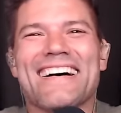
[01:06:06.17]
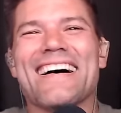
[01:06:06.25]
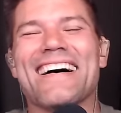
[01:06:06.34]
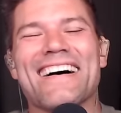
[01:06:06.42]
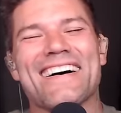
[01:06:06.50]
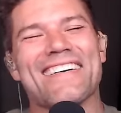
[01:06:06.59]

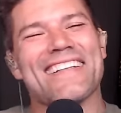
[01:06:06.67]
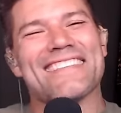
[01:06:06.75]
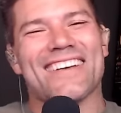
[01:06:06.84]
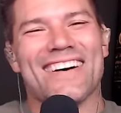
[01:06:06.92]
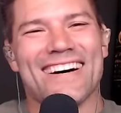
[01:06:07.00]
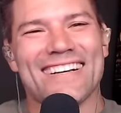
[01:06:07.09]
Oh, that's
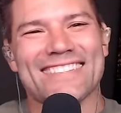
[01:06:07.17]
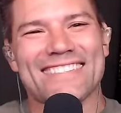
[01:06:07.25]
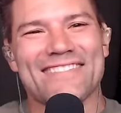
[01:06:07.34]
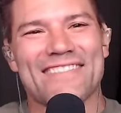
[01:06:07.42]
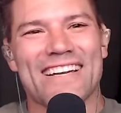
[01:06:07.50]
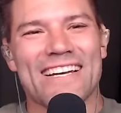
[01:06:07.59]

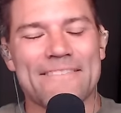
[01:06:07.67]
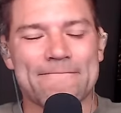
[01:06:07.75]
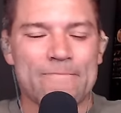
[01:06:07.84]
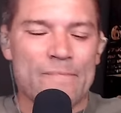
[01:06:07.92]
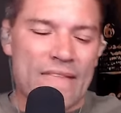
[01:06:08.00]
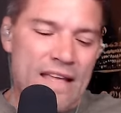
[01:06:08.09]
awesome, man.
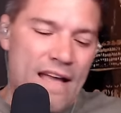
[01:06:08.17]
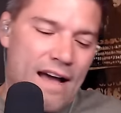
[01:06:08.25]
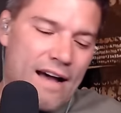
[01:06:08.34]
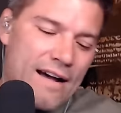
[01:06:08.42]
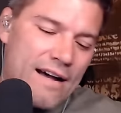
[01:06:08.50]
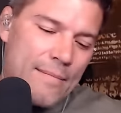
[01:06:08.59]

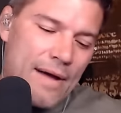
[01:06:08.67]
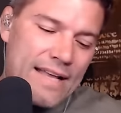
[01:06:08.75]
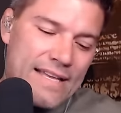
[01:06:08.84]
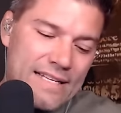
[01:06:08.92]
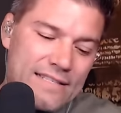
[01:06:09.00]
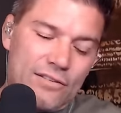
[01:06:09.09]
Um, I
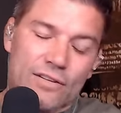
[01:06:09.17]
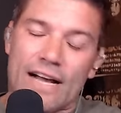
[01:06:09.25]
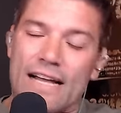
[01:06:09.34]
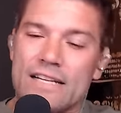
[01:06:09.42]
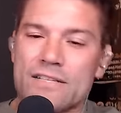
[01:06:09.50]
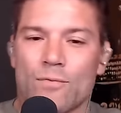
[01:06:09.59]
guess, look,
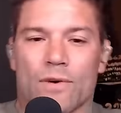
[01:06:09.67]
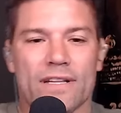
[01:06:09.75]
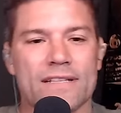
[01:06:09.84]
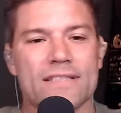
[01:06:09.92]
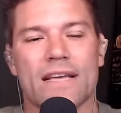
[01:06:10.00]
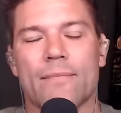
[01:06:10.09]
I just wanted to
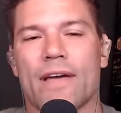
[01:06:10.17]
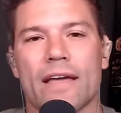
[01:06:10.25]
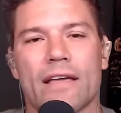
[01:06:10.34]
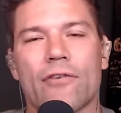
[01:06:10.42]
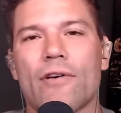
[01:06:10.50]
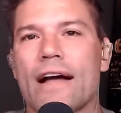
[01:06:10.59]
say, man,
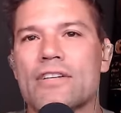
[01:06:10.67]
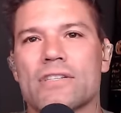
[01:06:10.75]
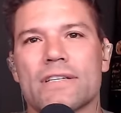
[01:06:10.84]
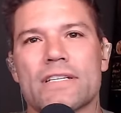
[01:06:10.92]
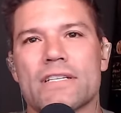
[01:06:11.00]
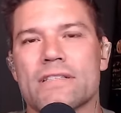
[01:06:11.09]

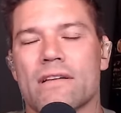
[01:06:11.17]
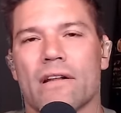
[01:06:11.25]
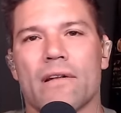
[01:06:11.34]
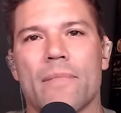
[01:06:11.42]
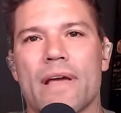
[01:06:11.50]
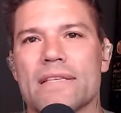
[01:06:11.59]
congratulations on an
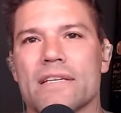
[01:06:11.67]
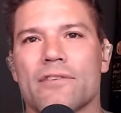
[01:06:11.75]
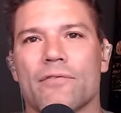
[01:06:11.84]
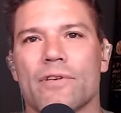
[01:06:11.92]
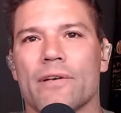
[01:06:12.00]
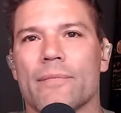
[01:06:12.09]
amazing
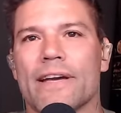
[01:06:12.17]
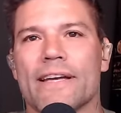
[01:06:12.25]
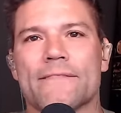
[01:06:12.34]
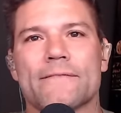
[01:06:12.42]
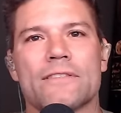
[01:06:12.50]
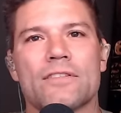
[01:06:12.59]
career,
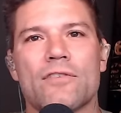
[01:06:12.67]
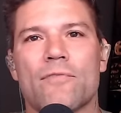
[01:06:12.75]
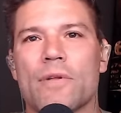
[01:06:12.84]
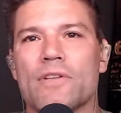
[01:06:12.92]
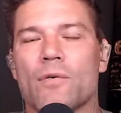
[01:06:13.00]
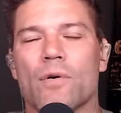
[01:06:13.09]
man. You've
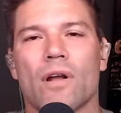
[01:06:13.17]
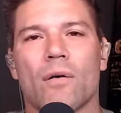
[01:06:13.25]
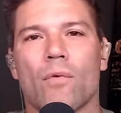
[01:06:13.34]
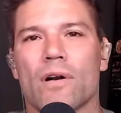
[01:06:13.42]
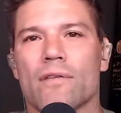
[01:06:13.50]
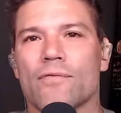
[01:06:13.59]
been doing a
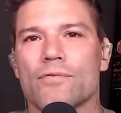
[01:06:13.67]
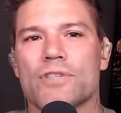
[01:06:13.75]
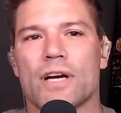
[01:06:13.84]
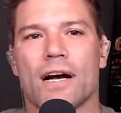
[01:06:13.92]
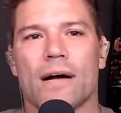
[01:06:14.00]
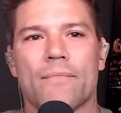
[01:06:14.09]
wonderful
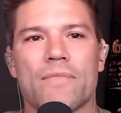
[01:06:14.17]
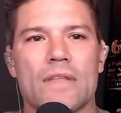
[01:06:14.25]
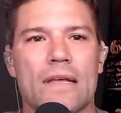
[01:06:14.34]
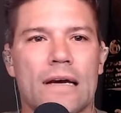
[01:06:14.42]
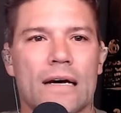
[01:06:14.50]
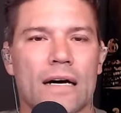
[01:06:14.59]
job
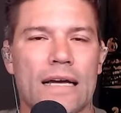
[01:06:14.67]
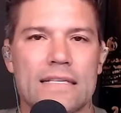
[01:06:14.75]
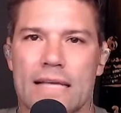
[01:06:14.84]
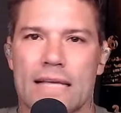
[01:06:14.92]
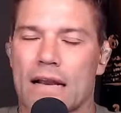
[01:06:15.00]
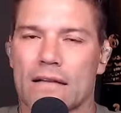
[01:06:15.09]
uh, as
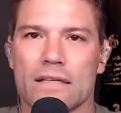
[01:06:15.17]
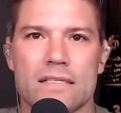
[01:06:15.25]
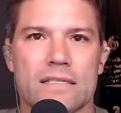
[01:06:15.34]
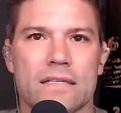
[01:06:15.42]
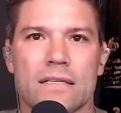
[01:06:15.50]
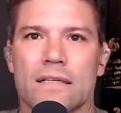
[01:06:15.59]
an
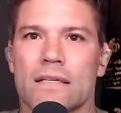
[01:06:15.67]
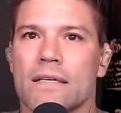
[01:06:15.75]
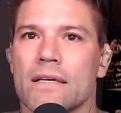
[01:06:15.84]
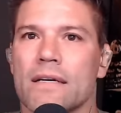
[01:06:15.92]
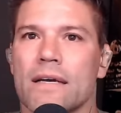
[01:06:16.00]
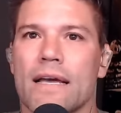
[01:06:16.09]
analyst,
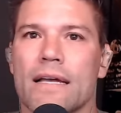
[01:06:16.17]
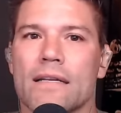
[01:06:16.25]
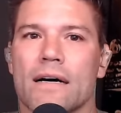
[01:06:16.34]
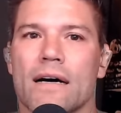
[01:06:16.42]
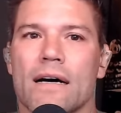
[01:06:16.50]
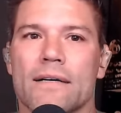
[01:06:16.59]
and
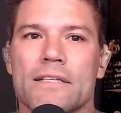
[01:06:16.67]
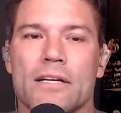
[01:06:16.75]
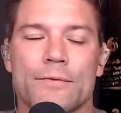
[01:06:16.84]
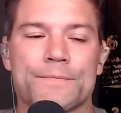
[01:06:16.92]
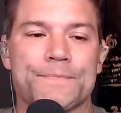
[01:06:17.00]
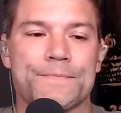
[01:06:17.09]
uh, you
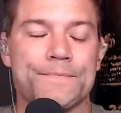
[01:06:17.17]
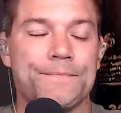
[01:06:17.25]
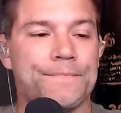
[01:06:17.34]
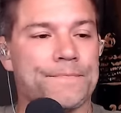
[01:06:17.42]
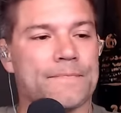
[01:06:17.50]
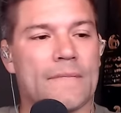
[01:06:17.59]
know.
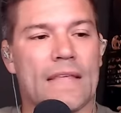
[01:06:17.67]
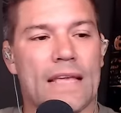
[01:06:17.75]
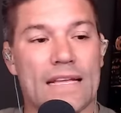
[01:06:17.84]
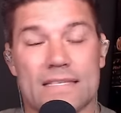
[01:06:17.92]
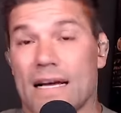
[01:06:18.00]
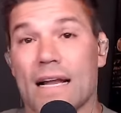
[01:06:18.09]

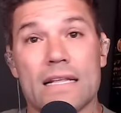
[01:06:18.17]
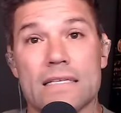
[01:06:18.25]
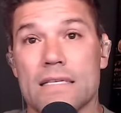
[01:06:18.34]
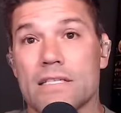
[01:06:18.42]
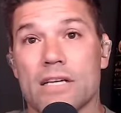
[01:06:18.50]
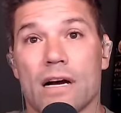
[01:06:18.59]
It's not an
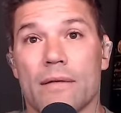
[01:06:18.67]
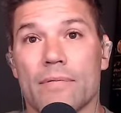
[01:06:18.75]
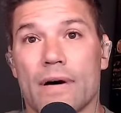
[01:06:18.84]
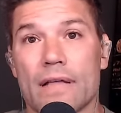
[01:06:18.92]
easy job.